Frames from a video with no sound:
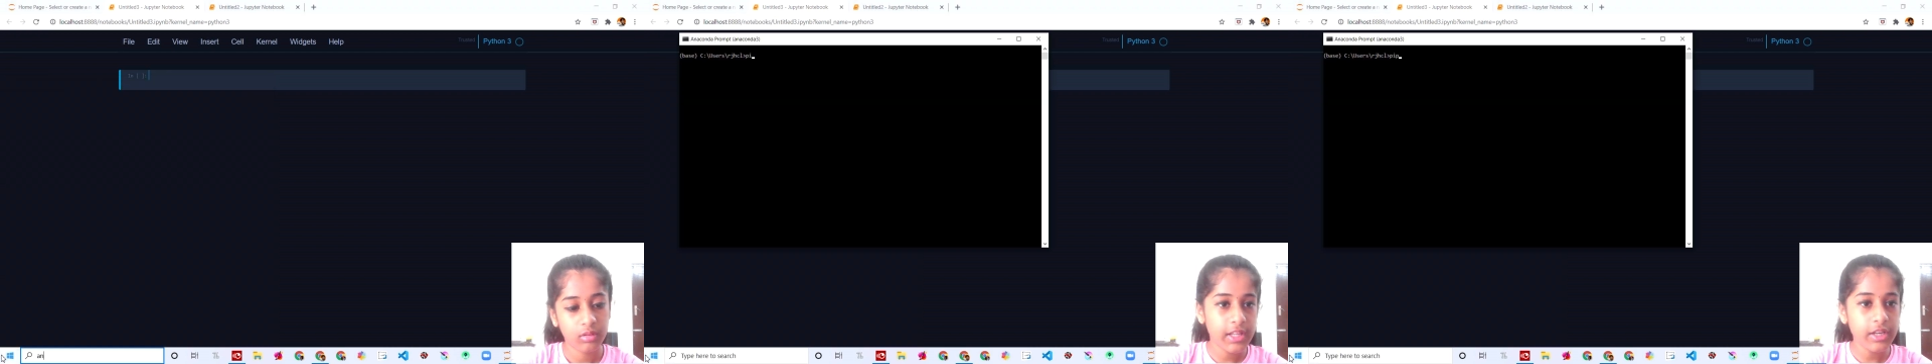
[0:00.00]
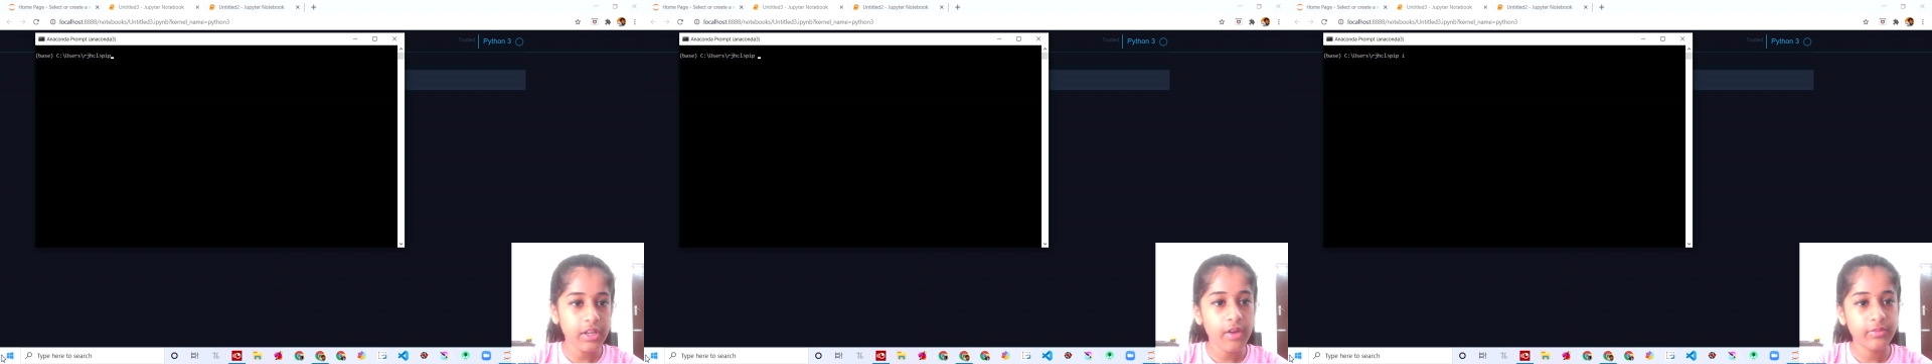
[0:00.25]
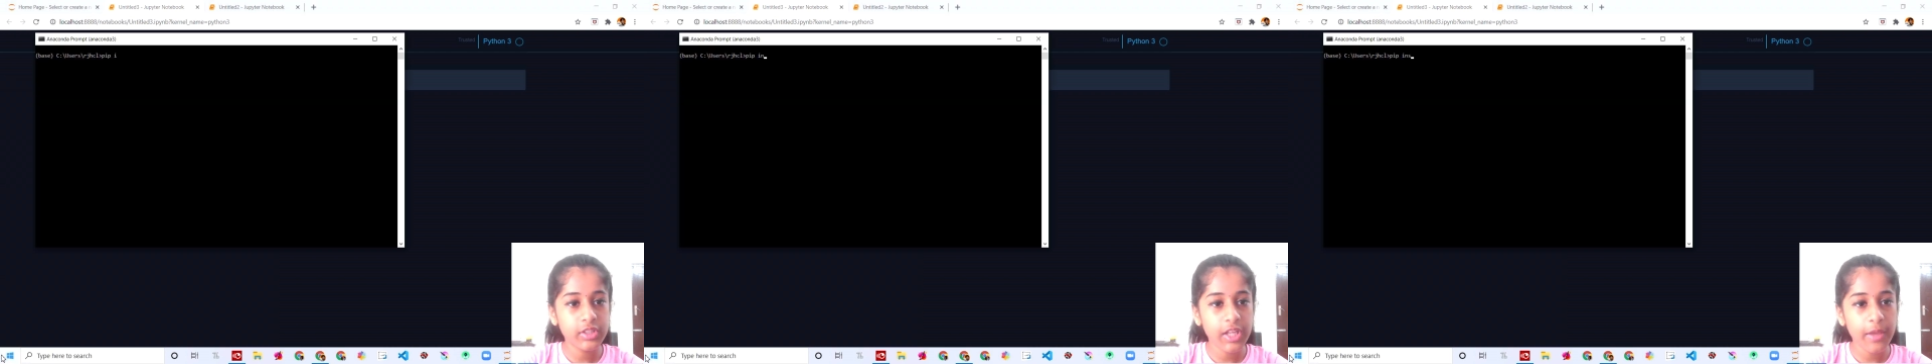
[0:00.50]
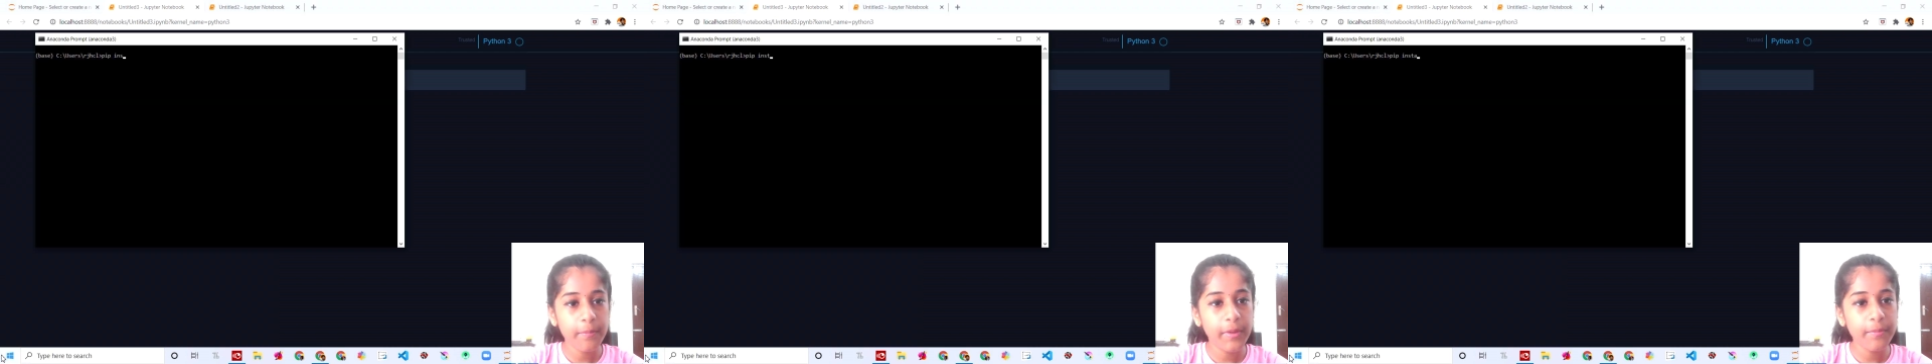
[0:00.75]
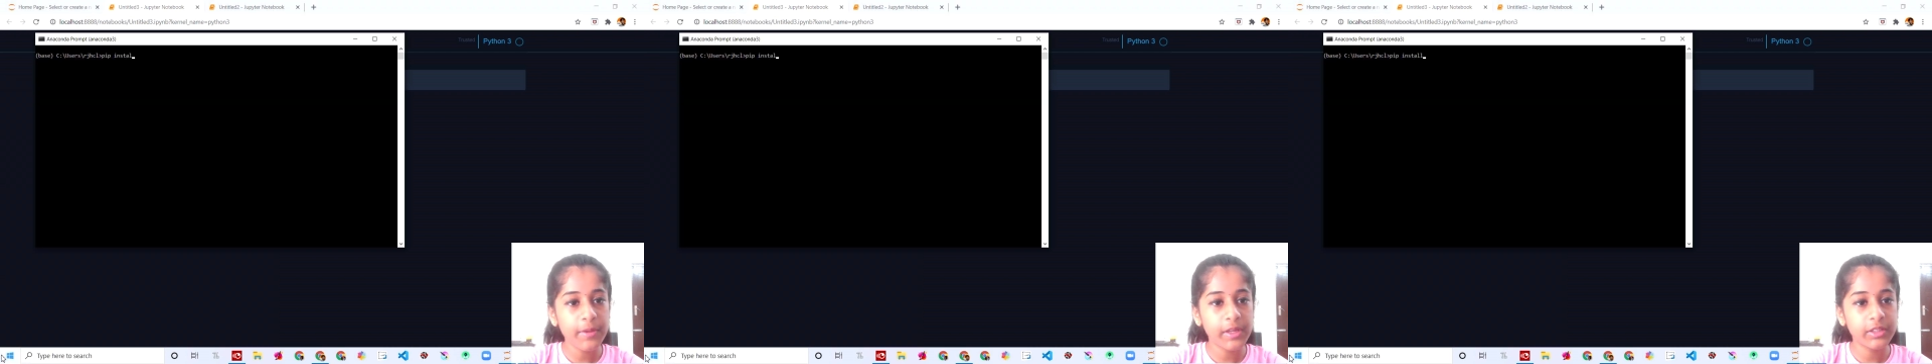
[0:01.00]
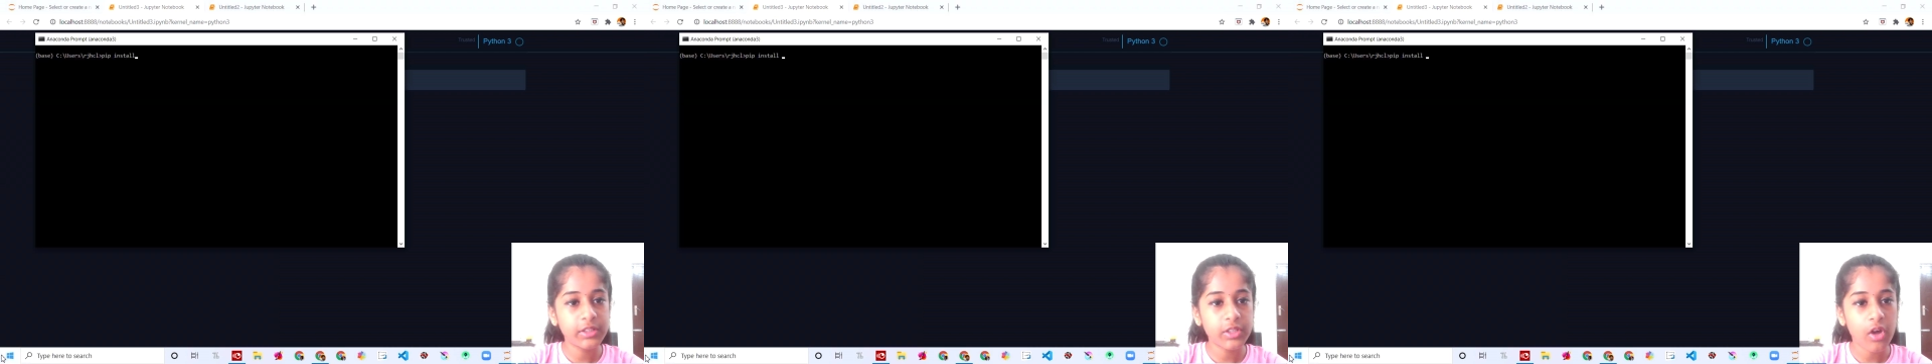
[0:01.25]
and then you have to say pip
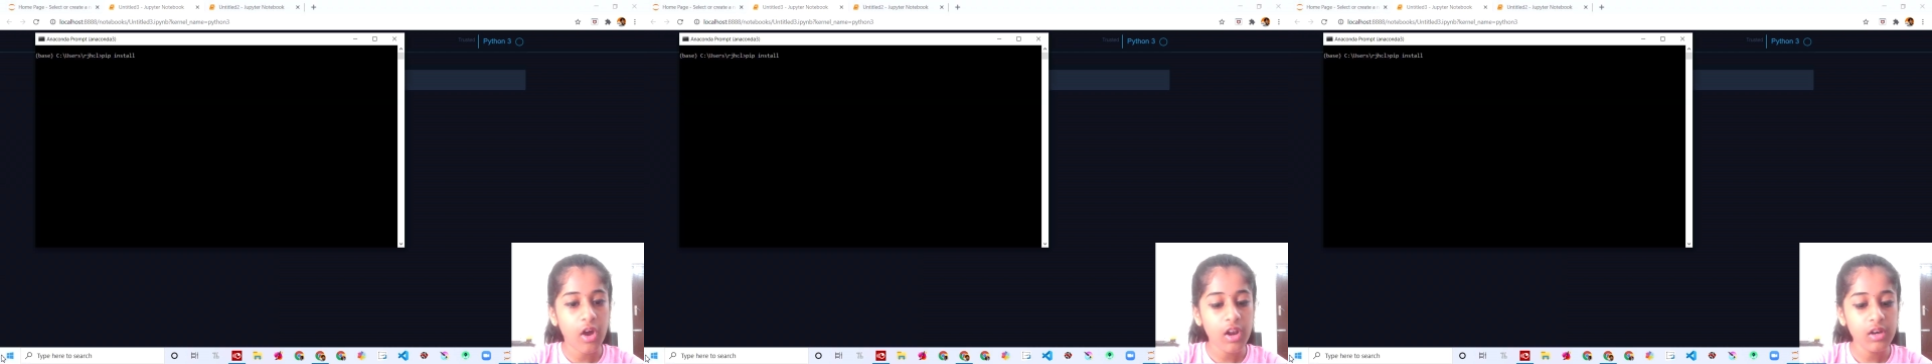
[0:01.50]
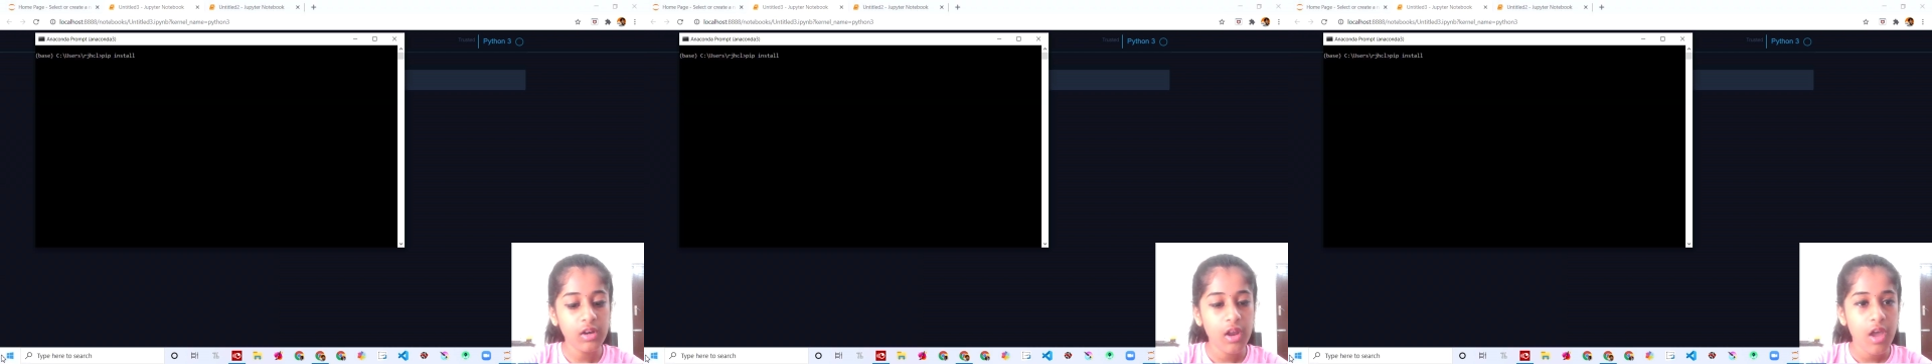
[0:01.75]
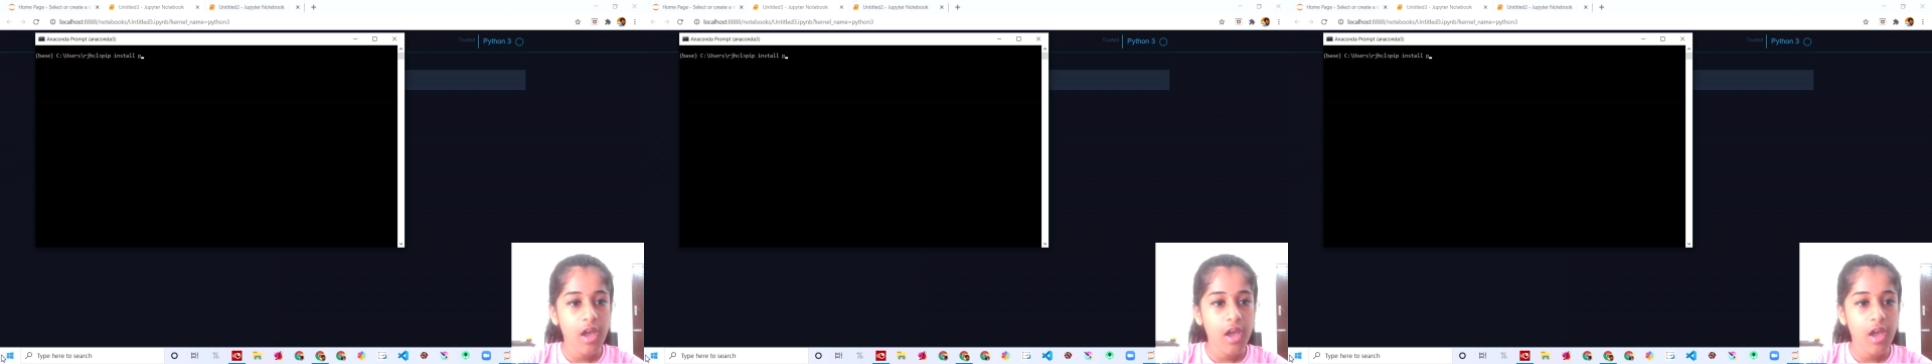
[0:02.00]
install